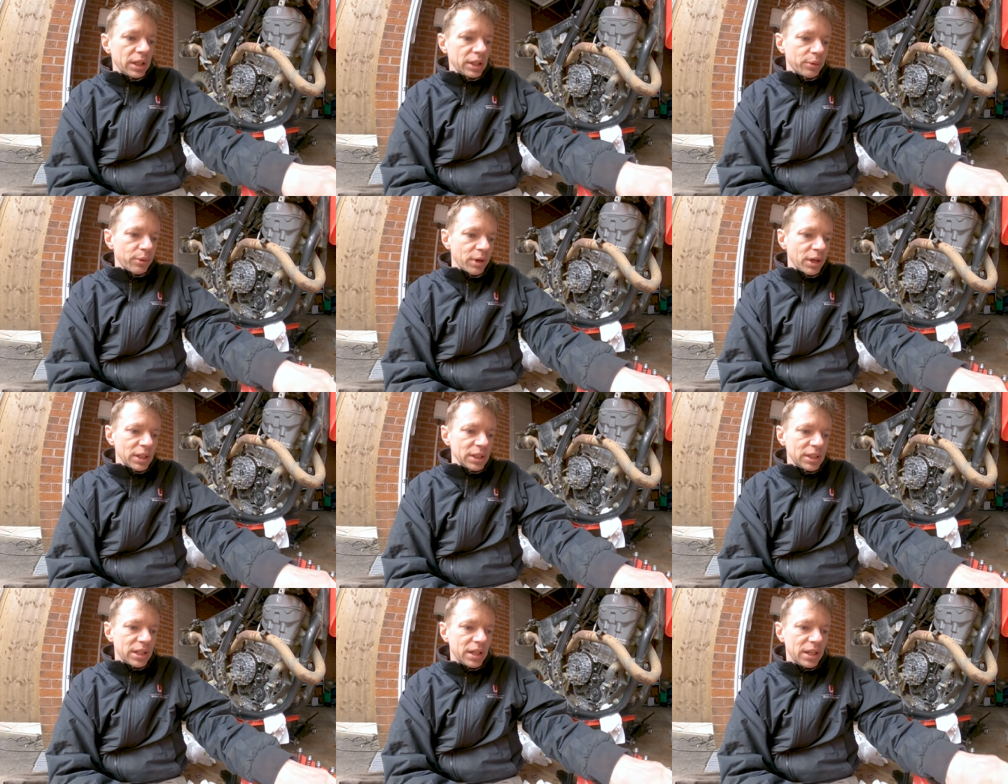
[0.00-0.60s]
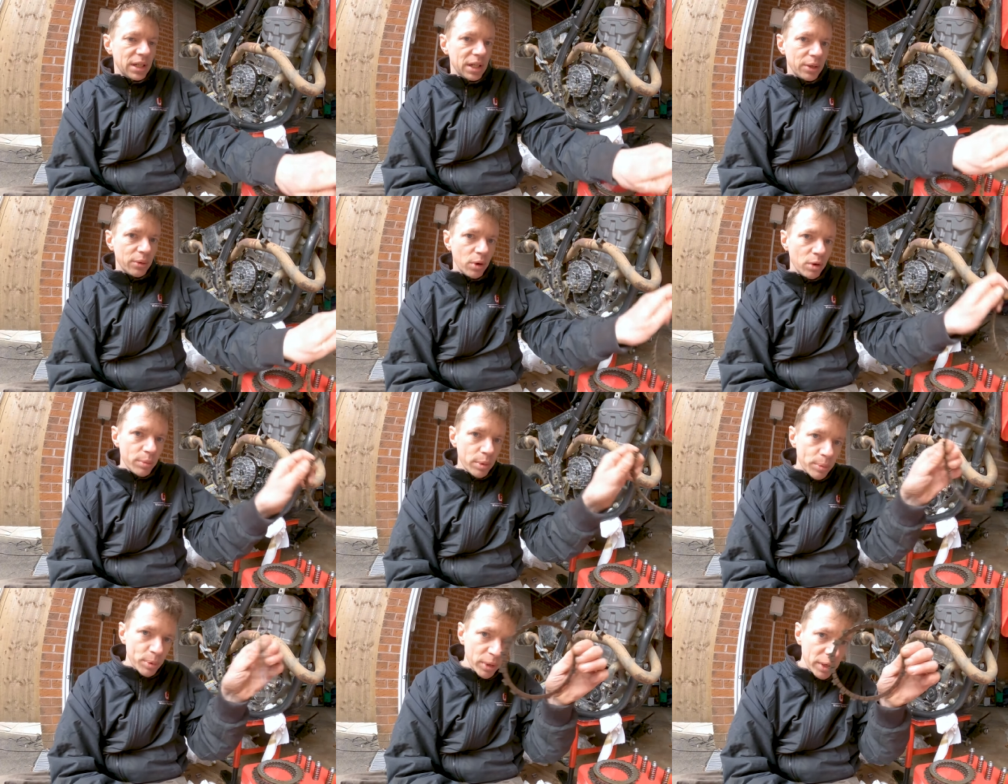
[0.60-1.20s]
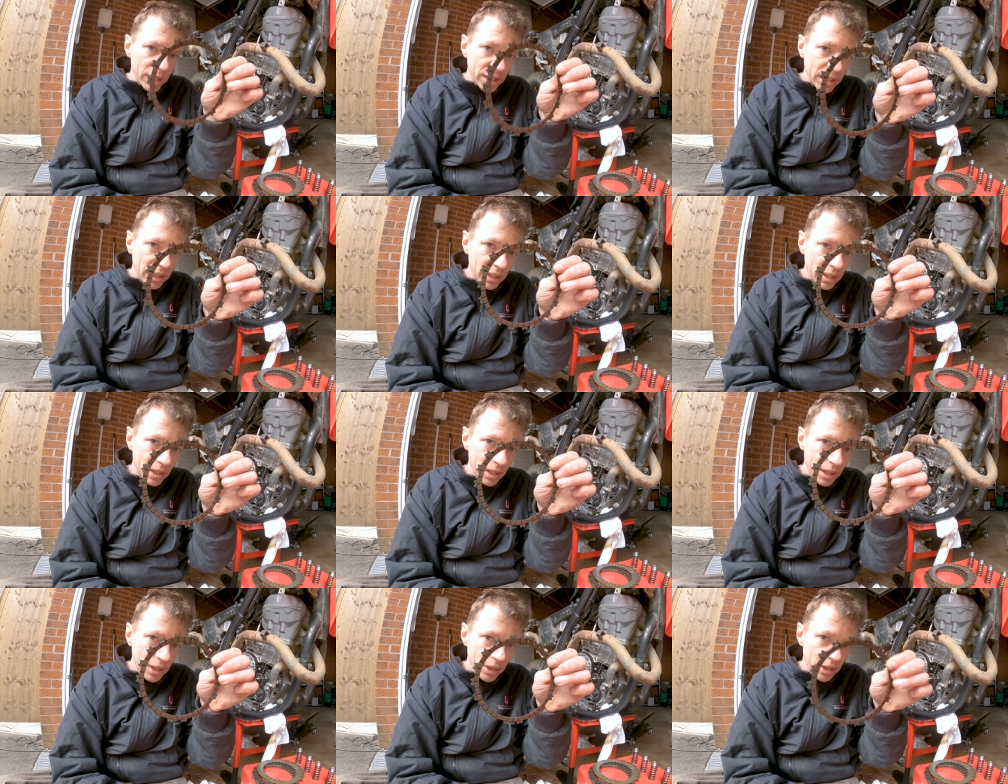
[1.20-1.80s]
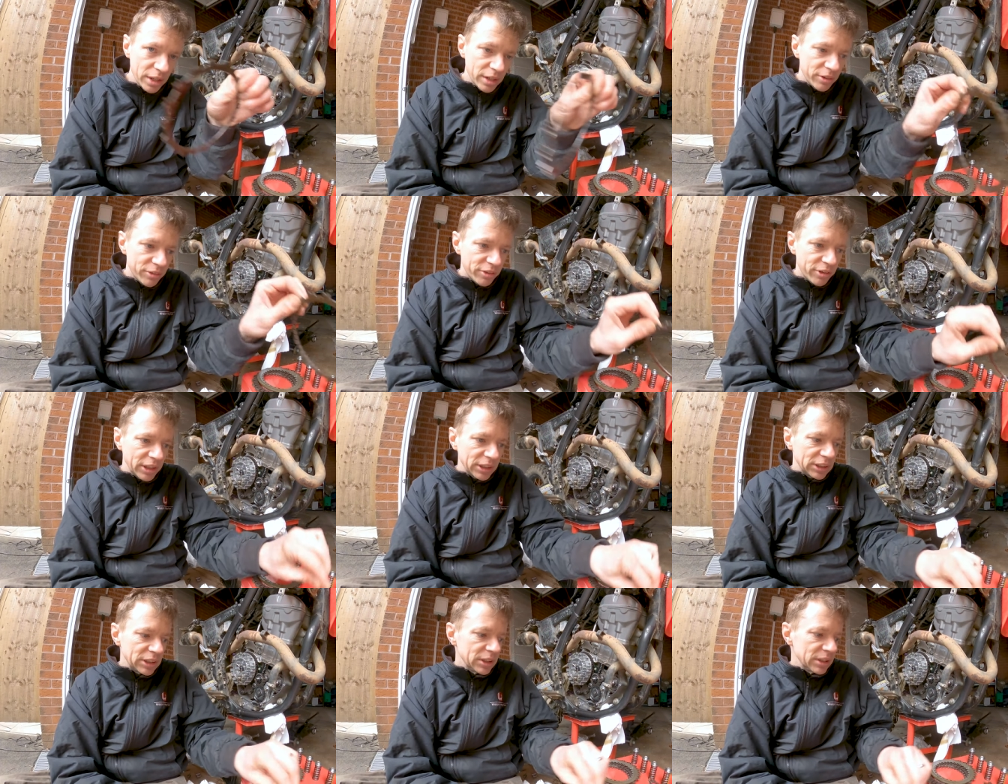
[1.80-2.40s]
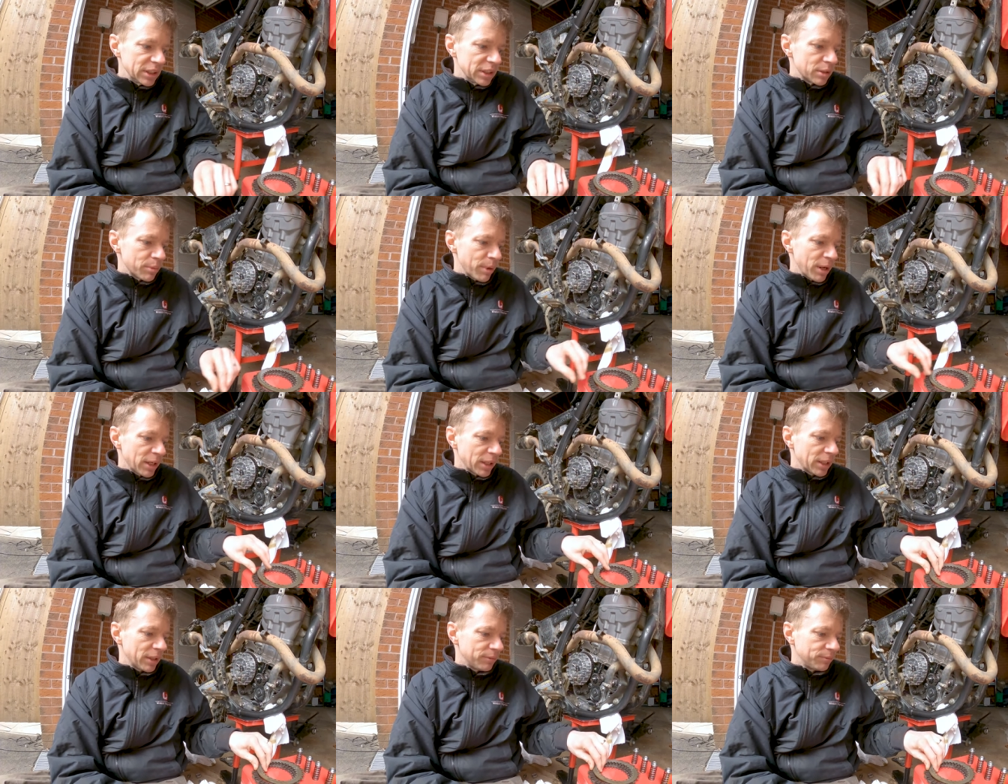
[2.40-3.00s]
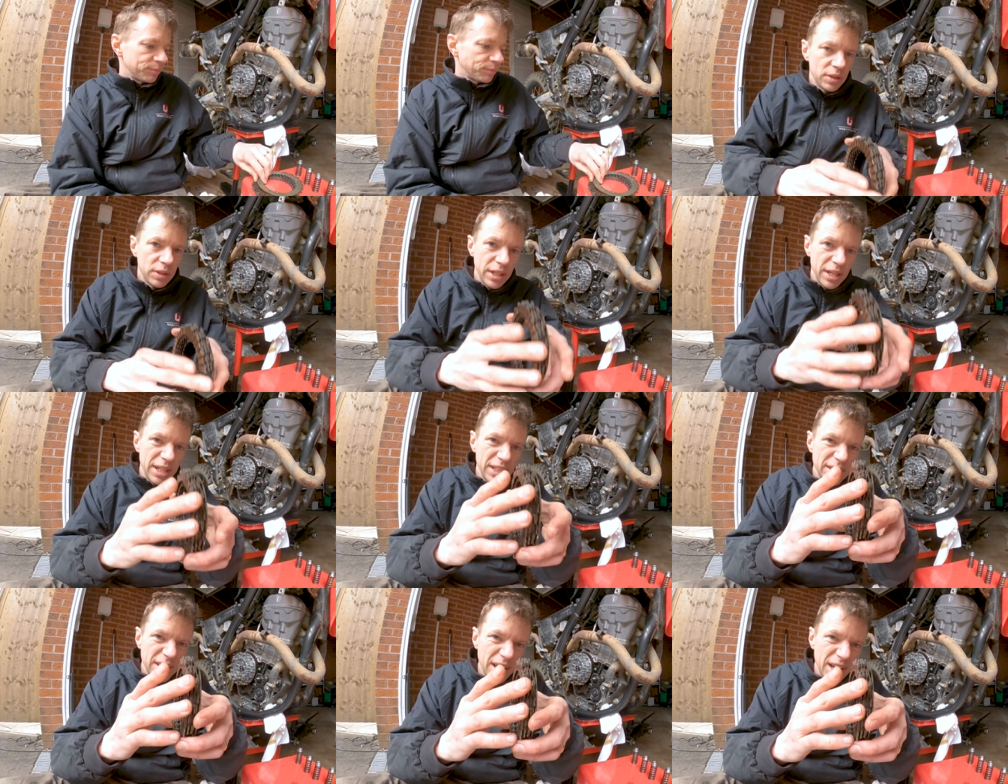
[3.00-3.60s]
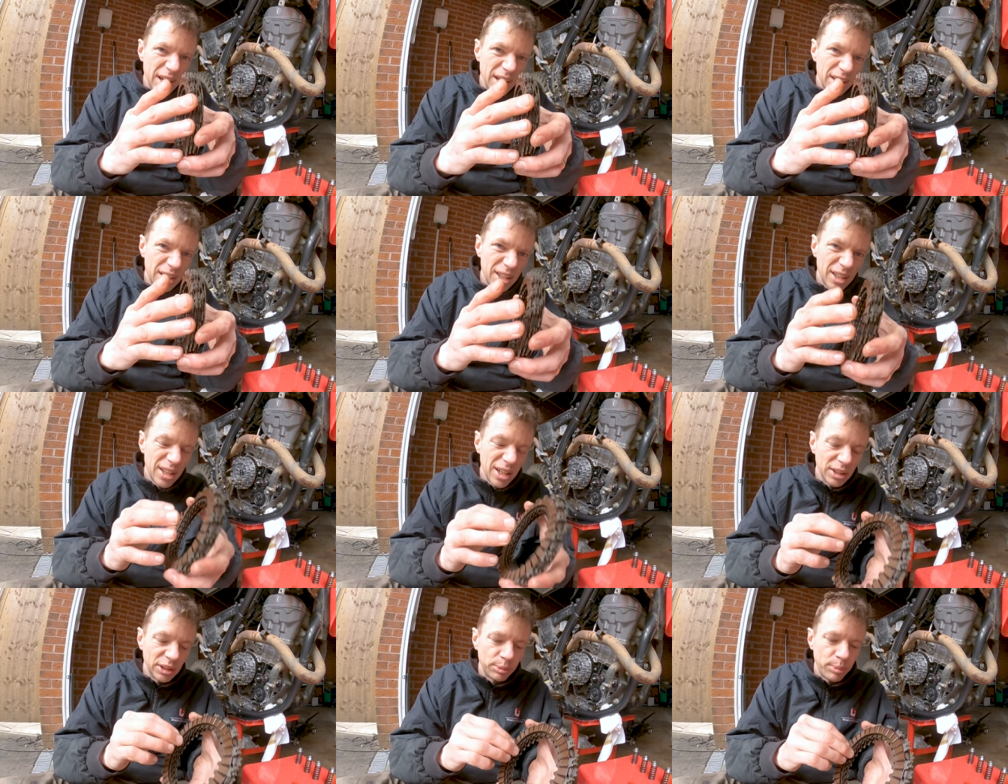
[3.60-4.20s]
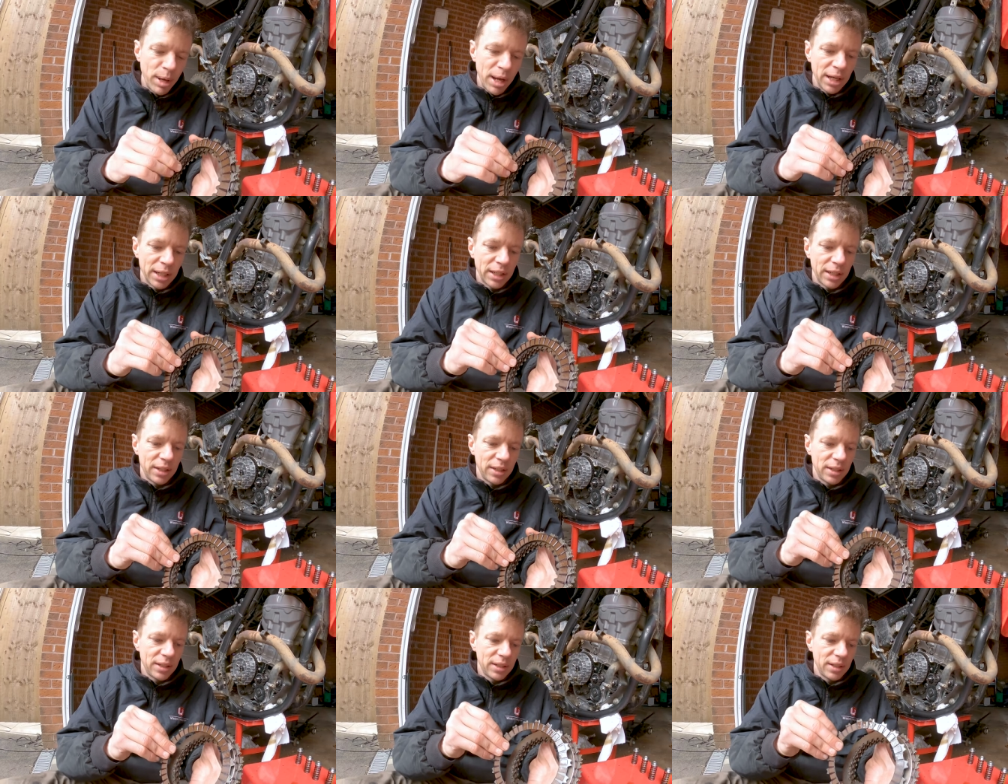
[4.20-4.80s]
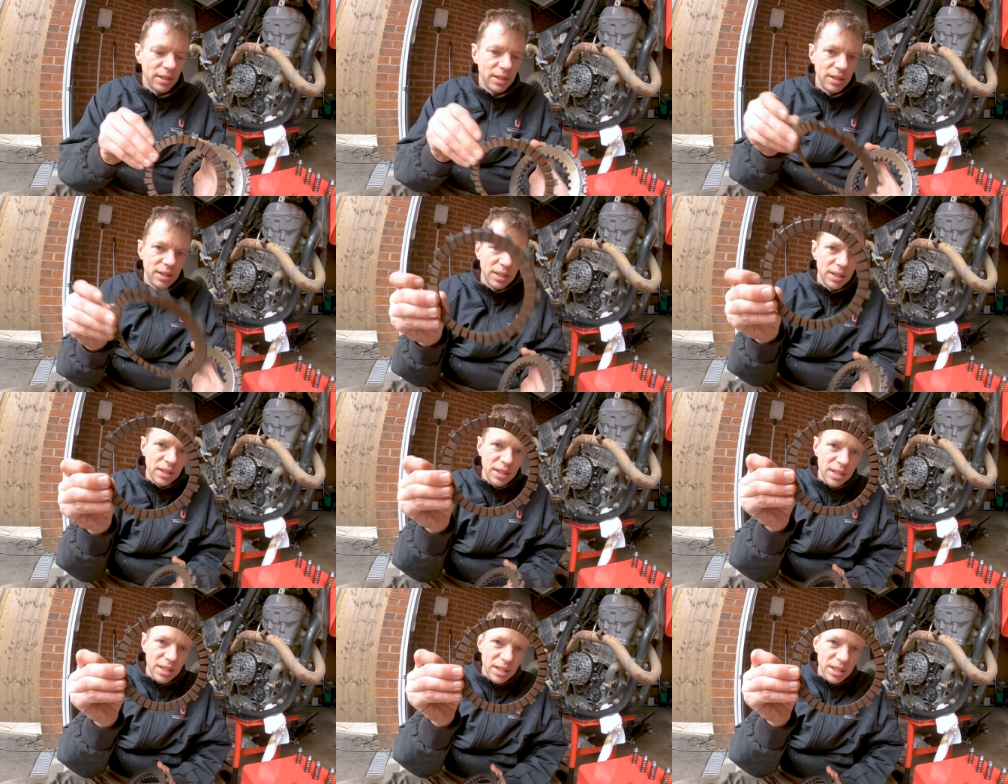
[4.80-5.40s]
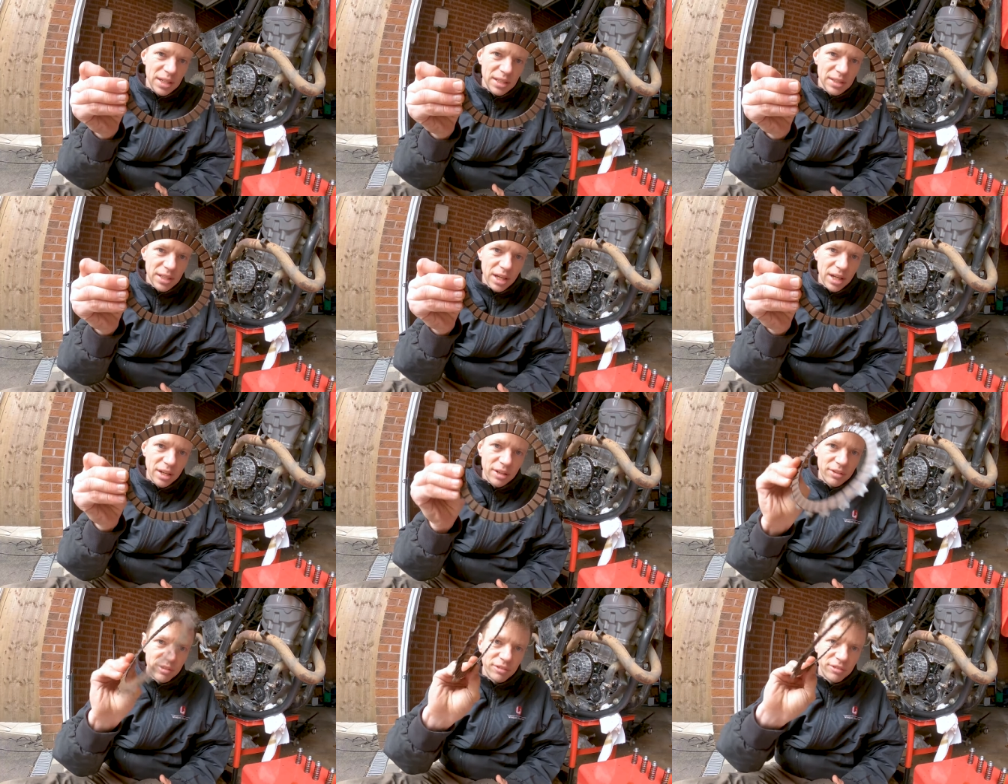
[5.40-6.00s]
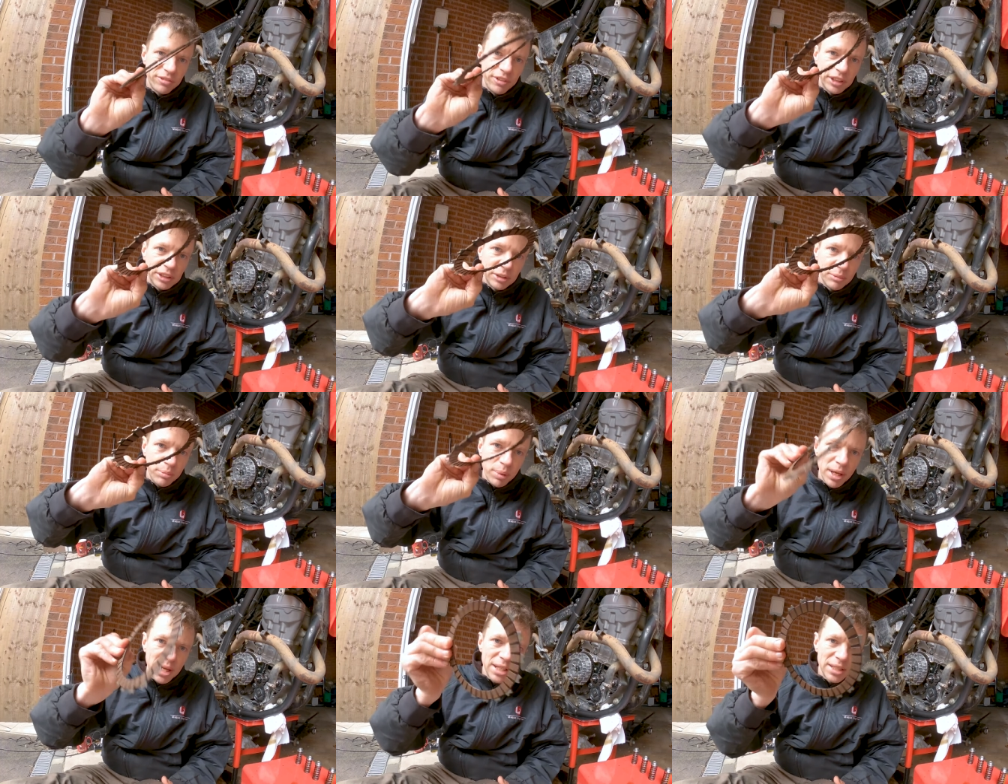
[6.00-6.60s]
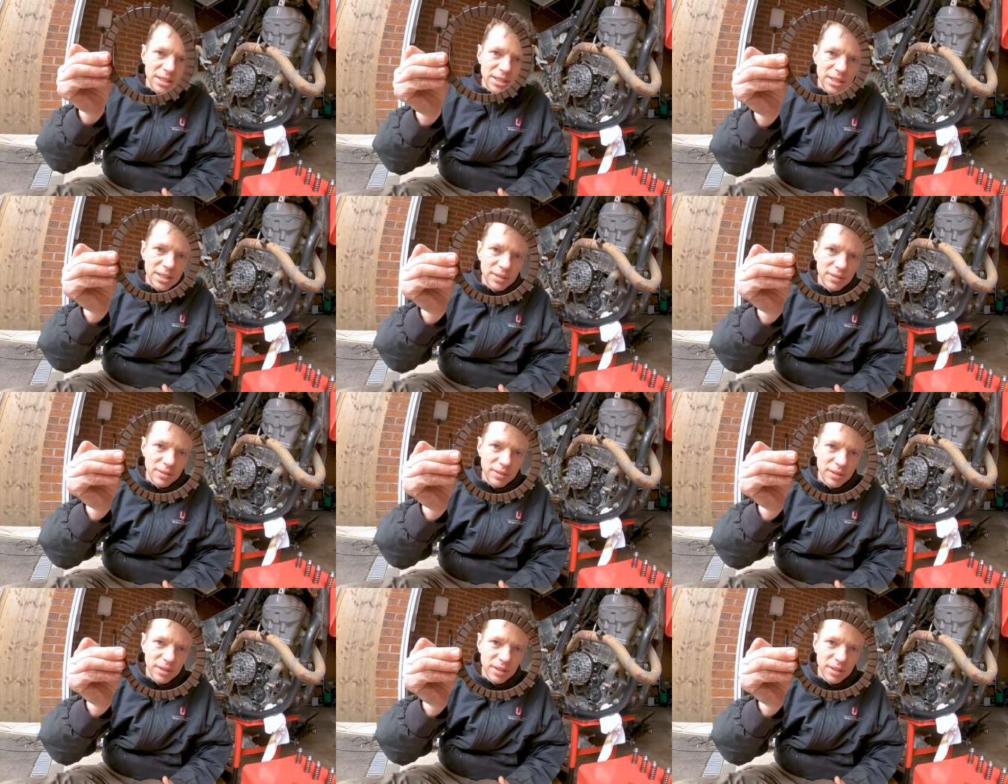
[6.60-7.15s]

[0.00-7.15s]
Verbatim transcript: Likewise, I won't be putting a thin friction disc pack. So here's our clutch pack. Here's our friction plates.